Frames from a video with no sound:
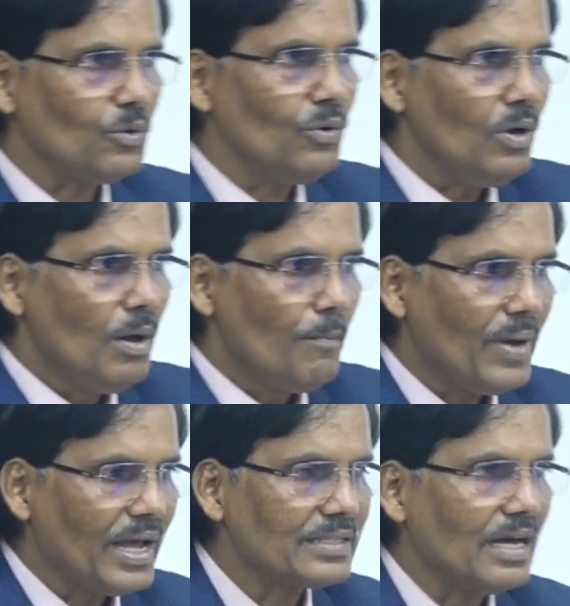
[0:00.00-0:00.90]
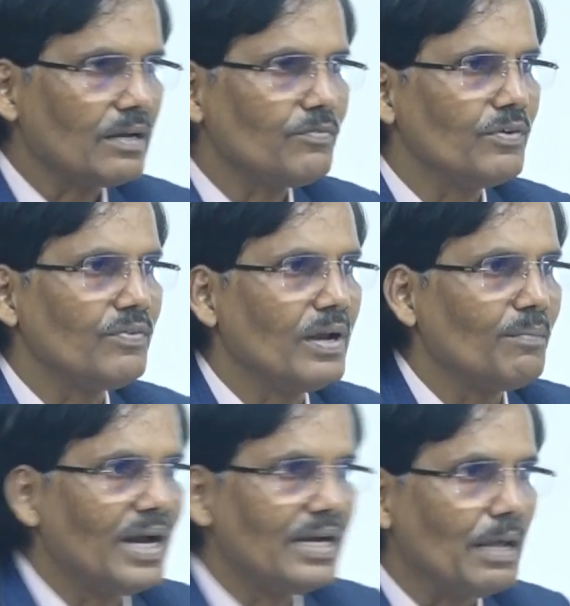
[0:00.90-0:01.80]
to make that of a
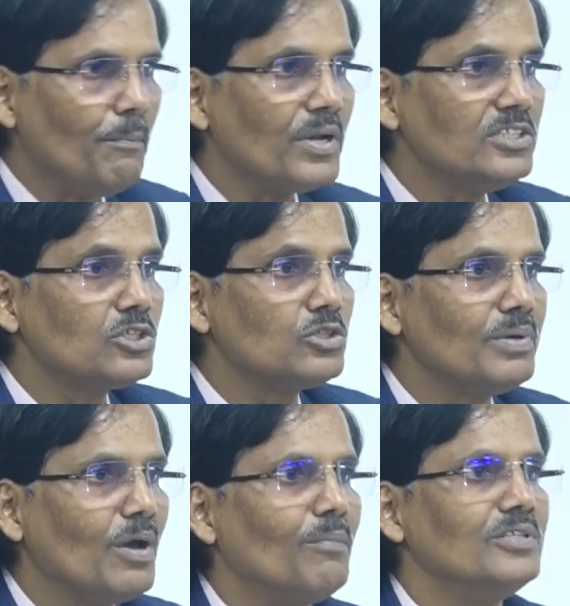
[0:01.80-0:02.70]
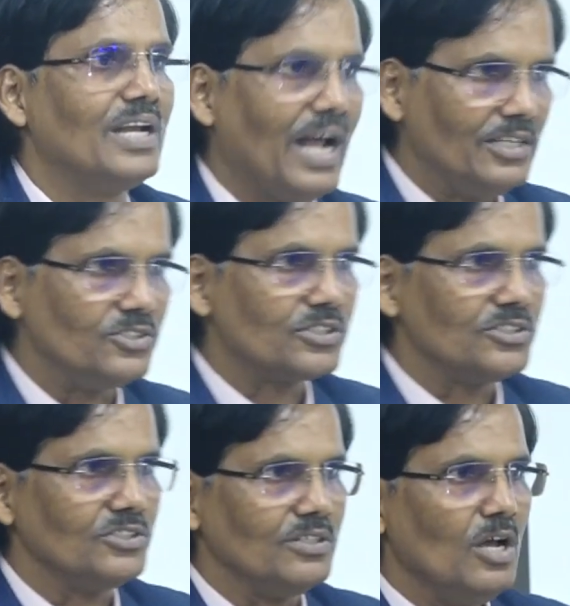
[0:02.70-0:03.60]
phenomenon temperature to be homogenized.
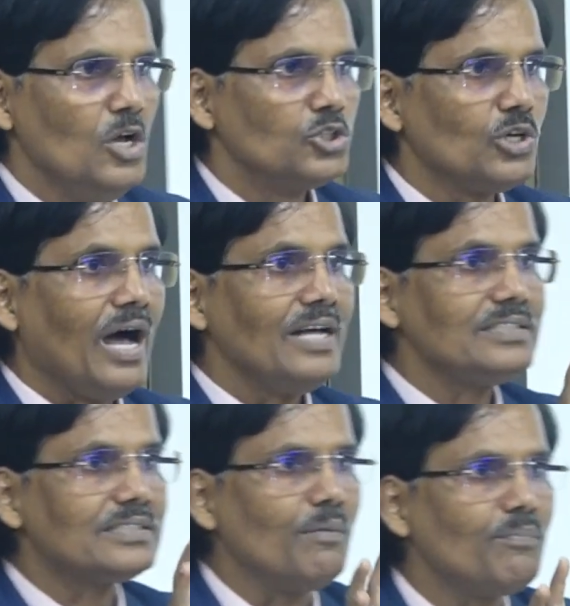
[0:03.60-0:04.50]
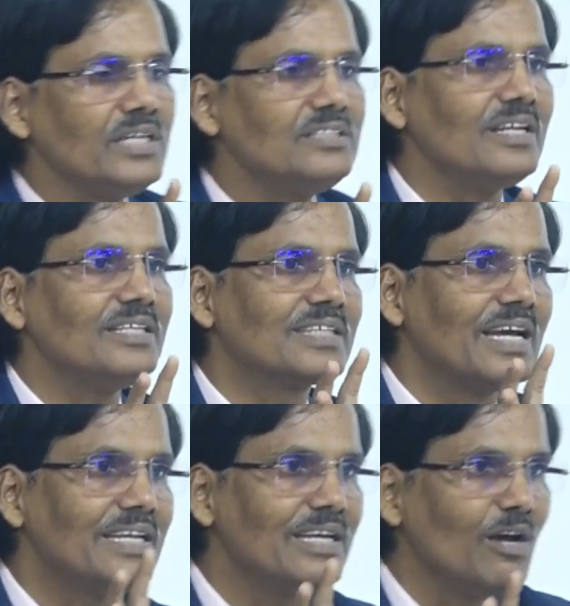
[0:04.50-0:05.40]
So as temperature is getting